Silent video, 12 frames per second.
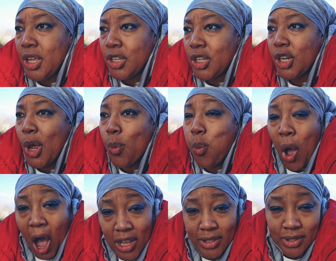you know
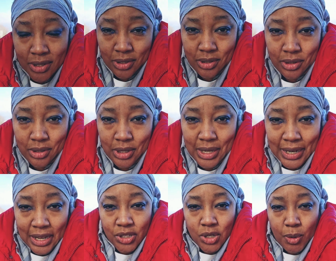what it
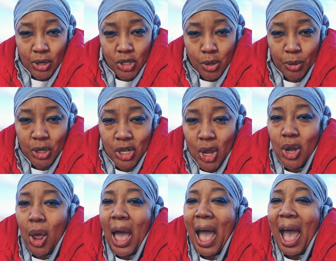is you want to do, but you don't
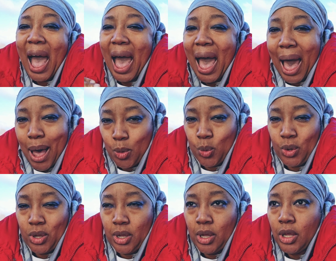know how,
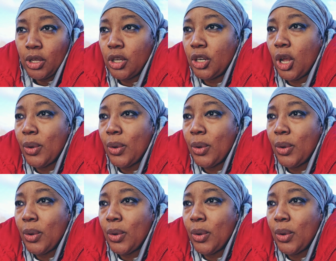you know.